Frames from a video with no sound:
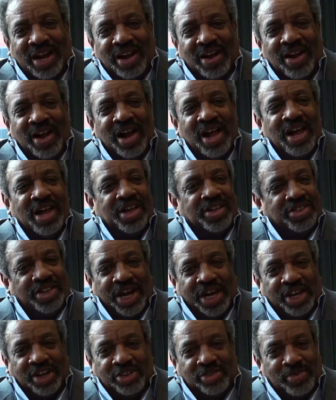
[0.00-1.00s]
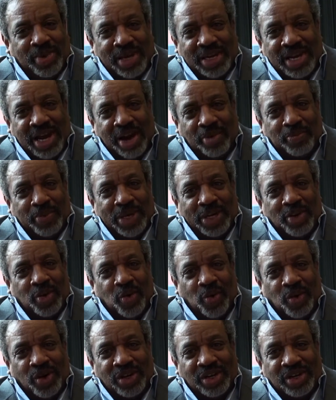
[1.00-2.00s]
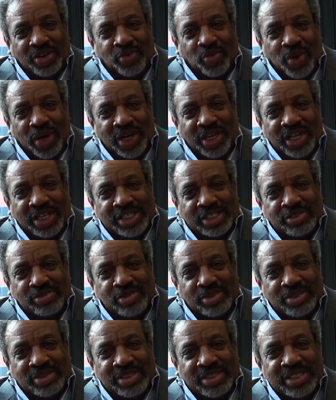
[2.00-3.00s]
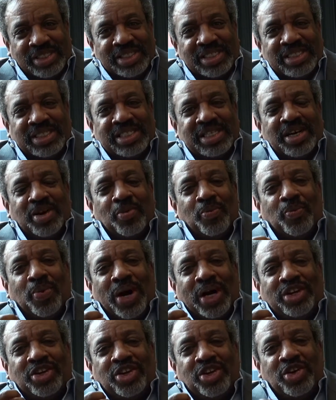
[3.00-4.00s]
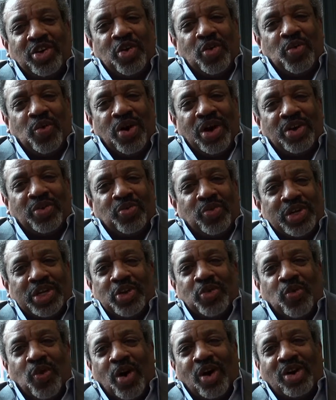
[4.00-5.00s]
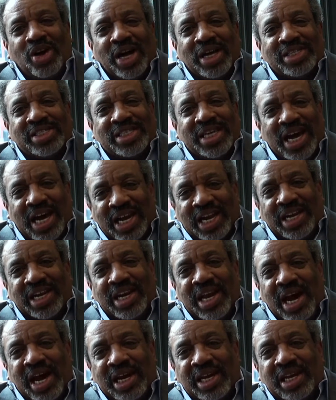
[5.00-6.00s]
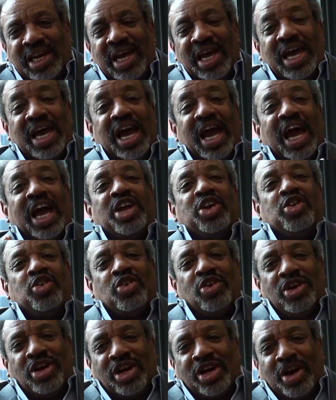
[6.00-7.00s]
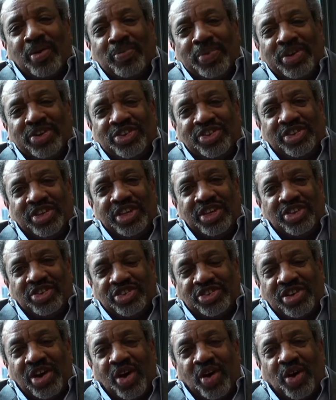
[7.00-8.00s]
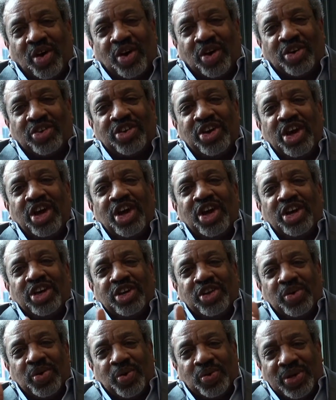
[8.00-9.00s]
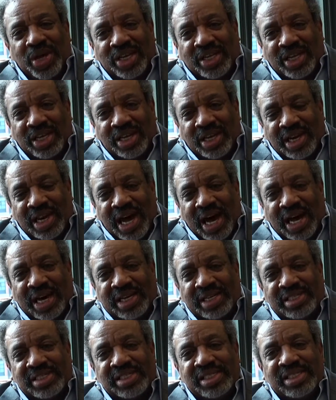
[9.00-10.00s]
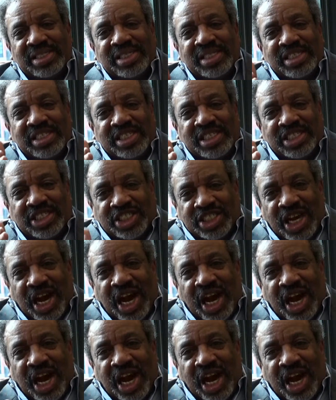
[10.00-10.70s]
So it may be dark in your life right now. Things may not be going the way that you want it. But you know what? When you walk outside at night and you look up and see the stars,